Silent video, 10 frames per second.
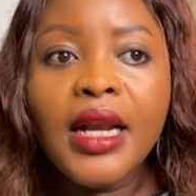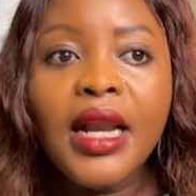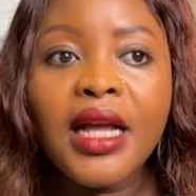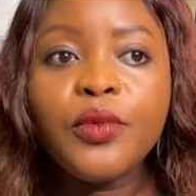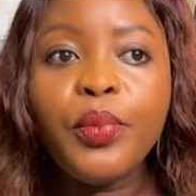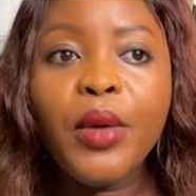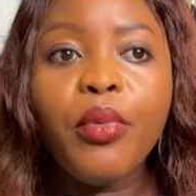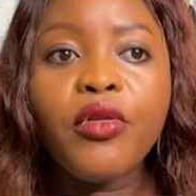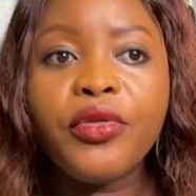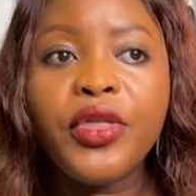Let
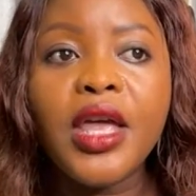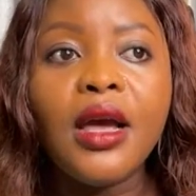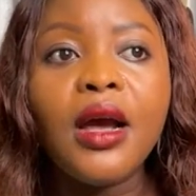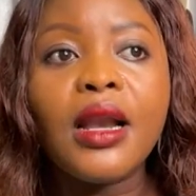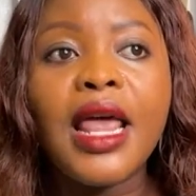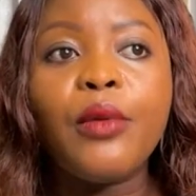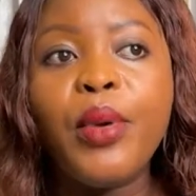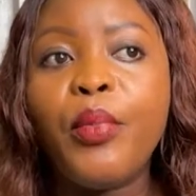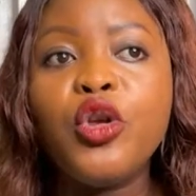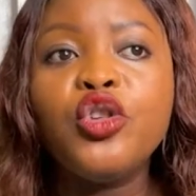people think,
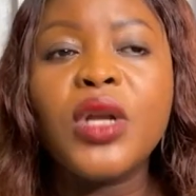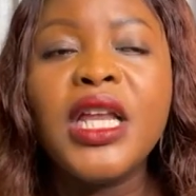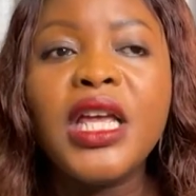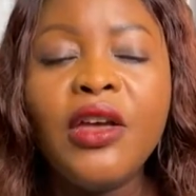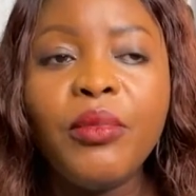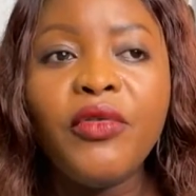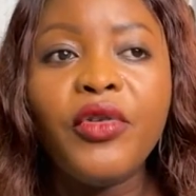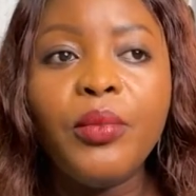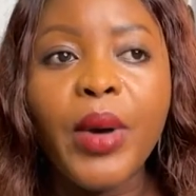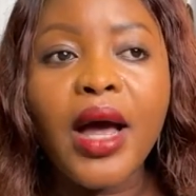like, people usually give me
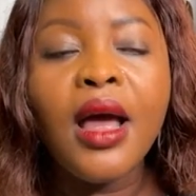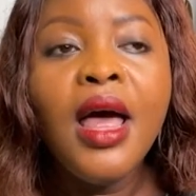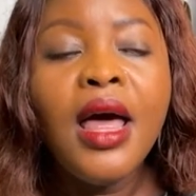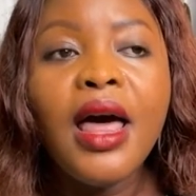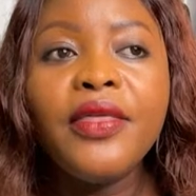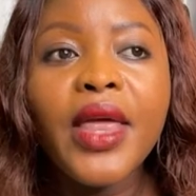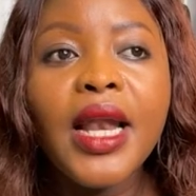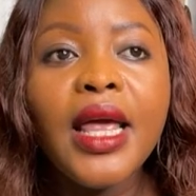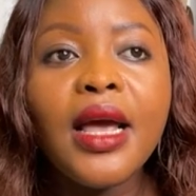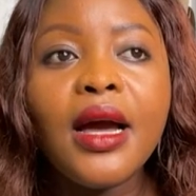feedback and
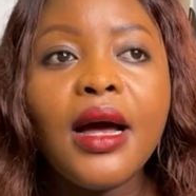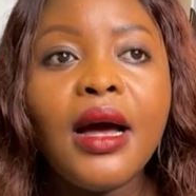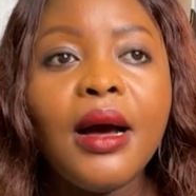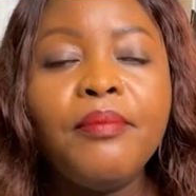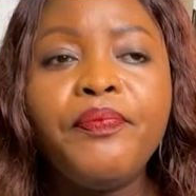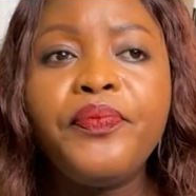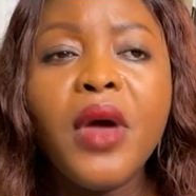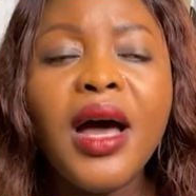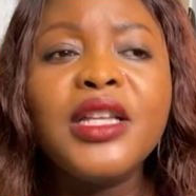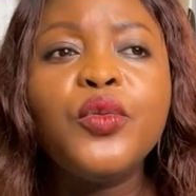they're like,
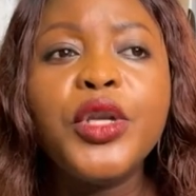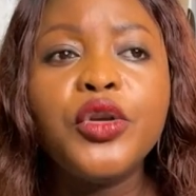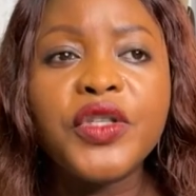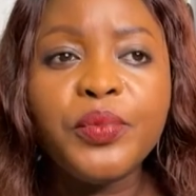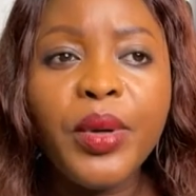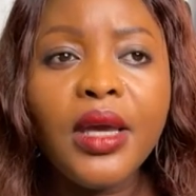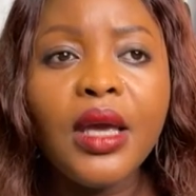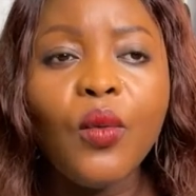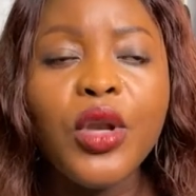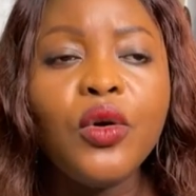Bahati, when you're
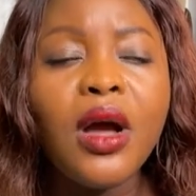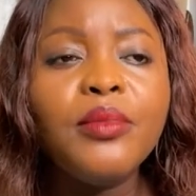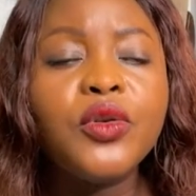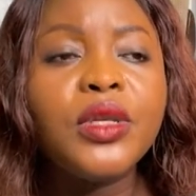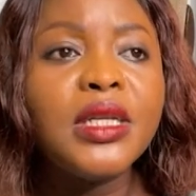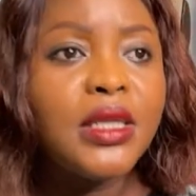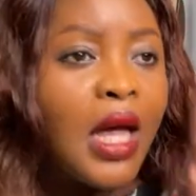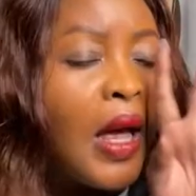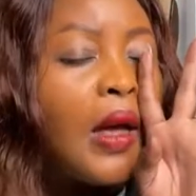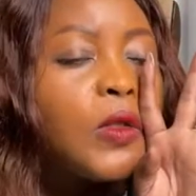speaking, when you come to these,
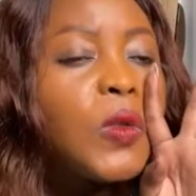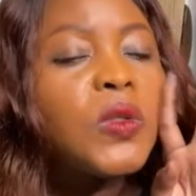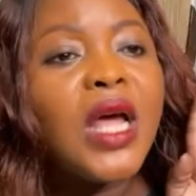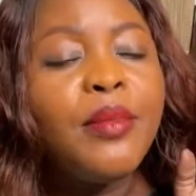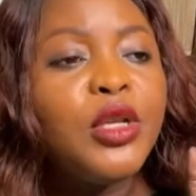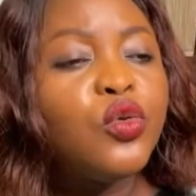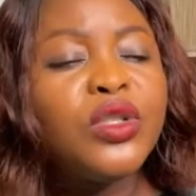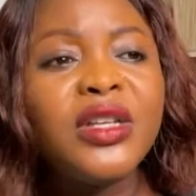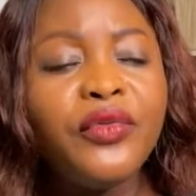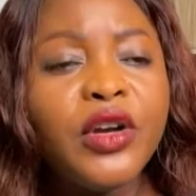to
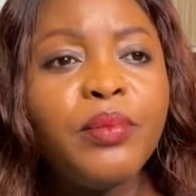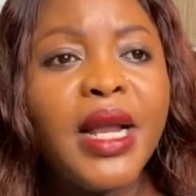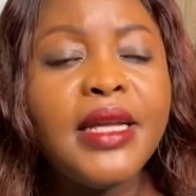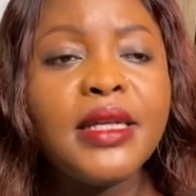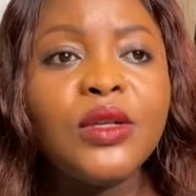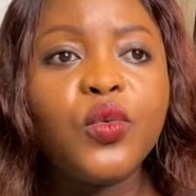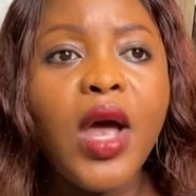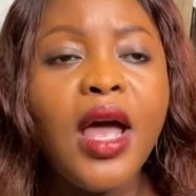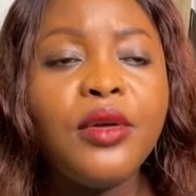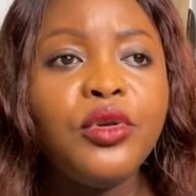different places
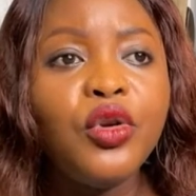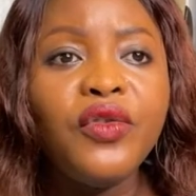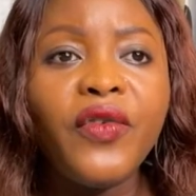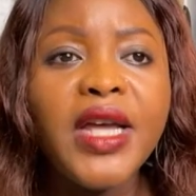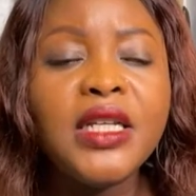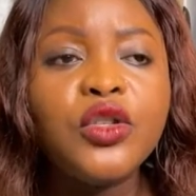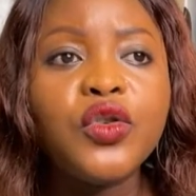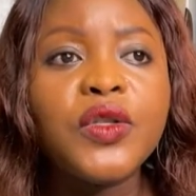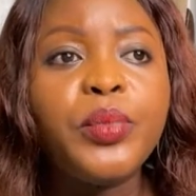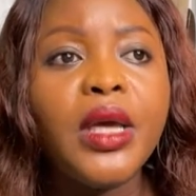where you're invited
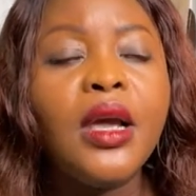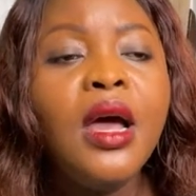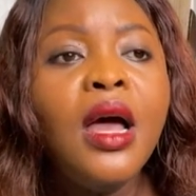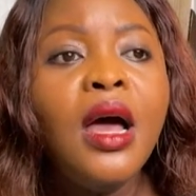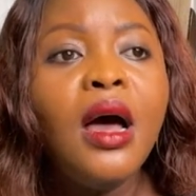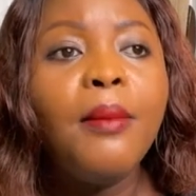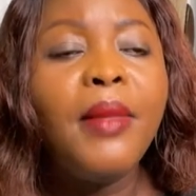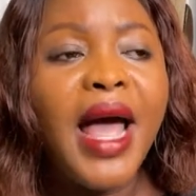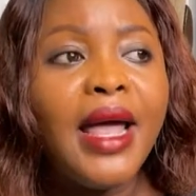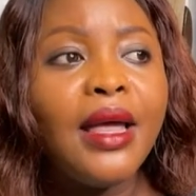to speak,
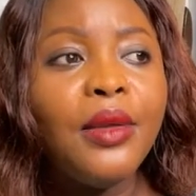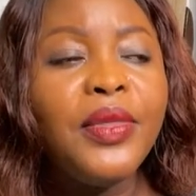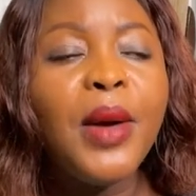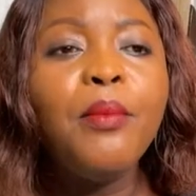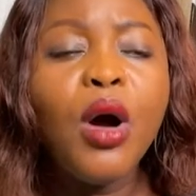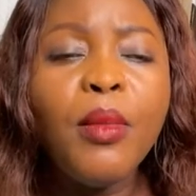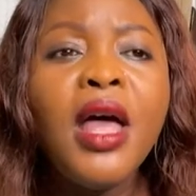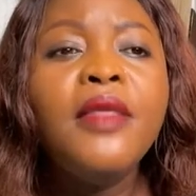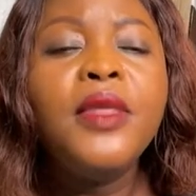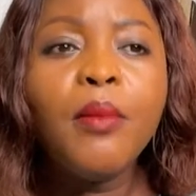
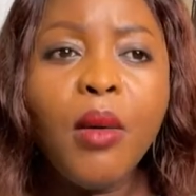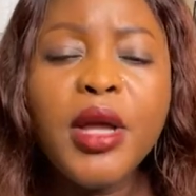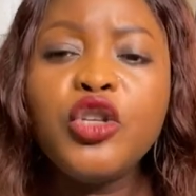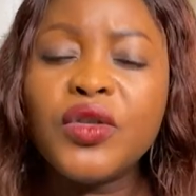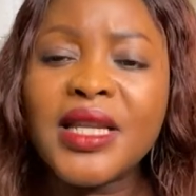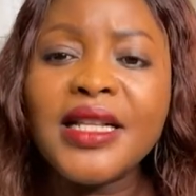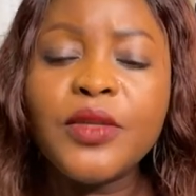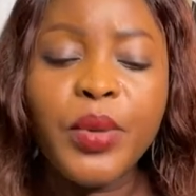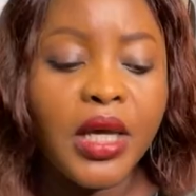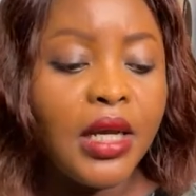the moment you start
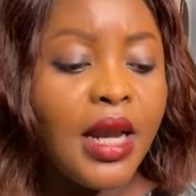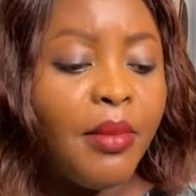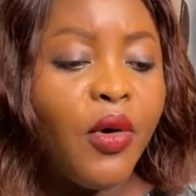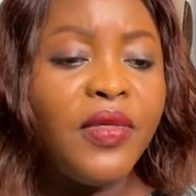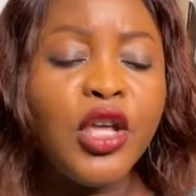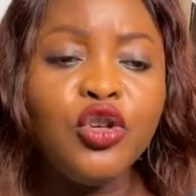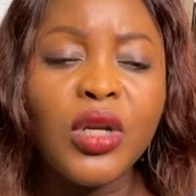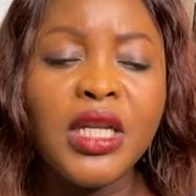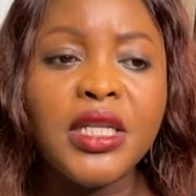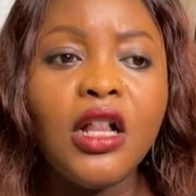speaking, number one, they
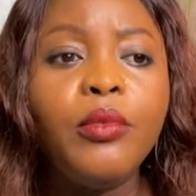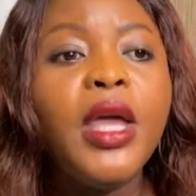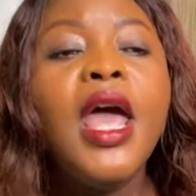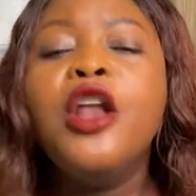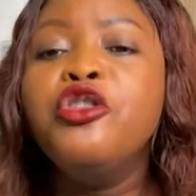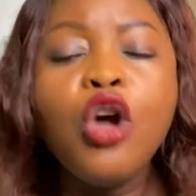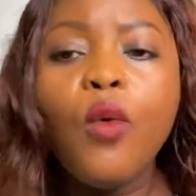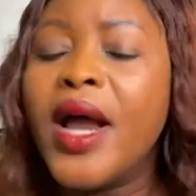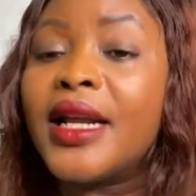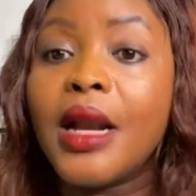usually tell me no
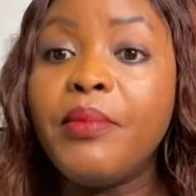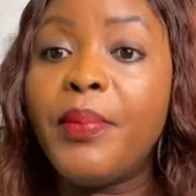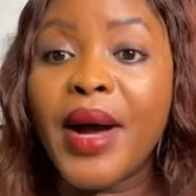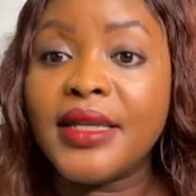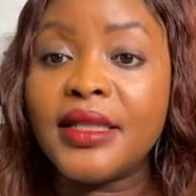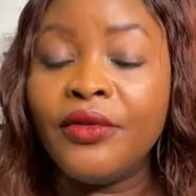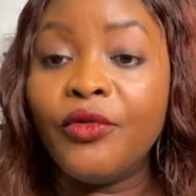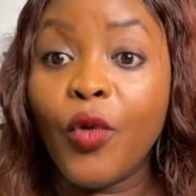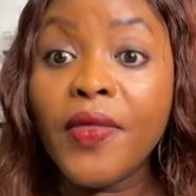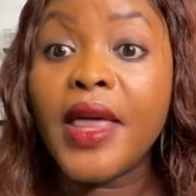one can be
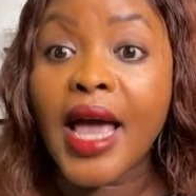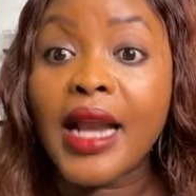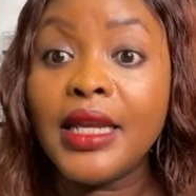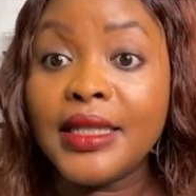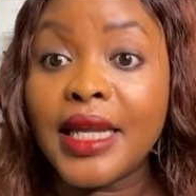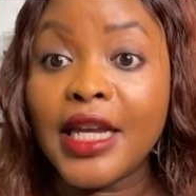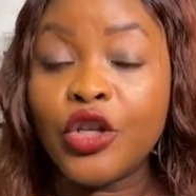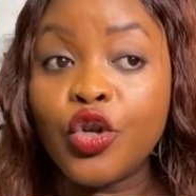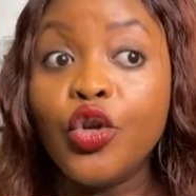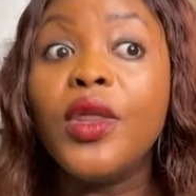passive when they are listening
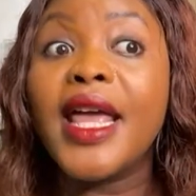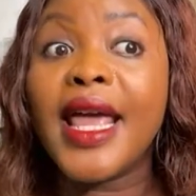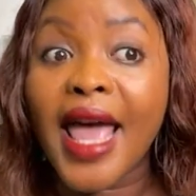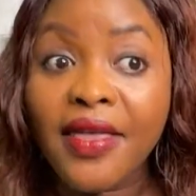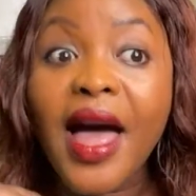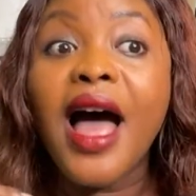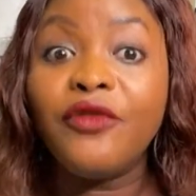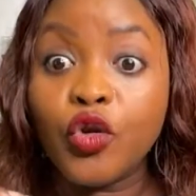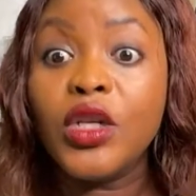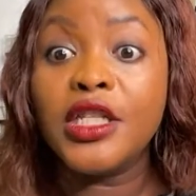to you. They either
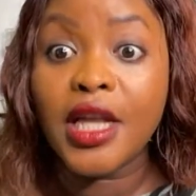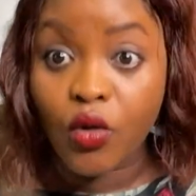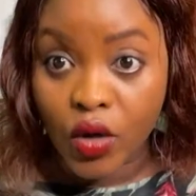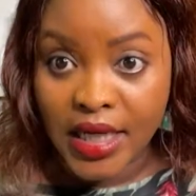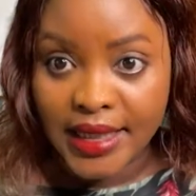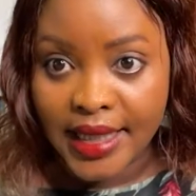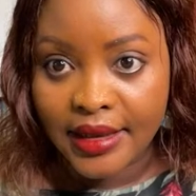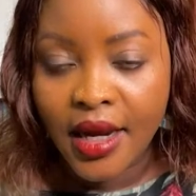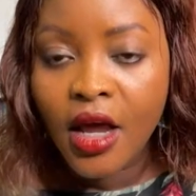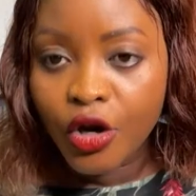have to listen or
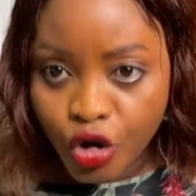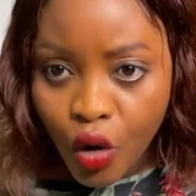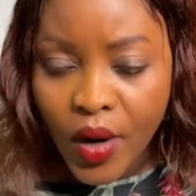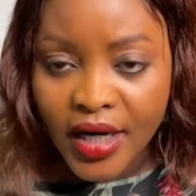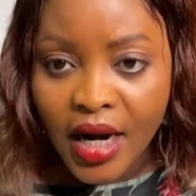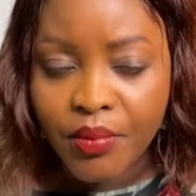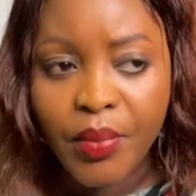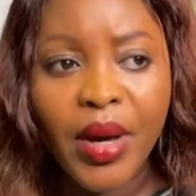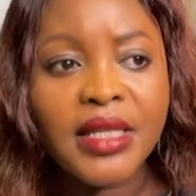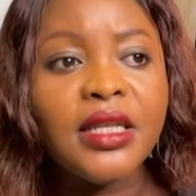listen. No one can be
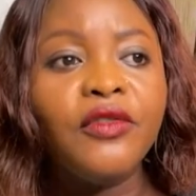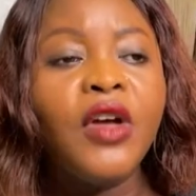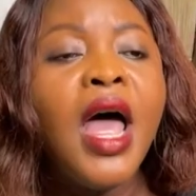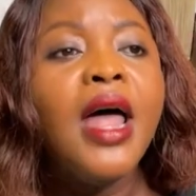passive.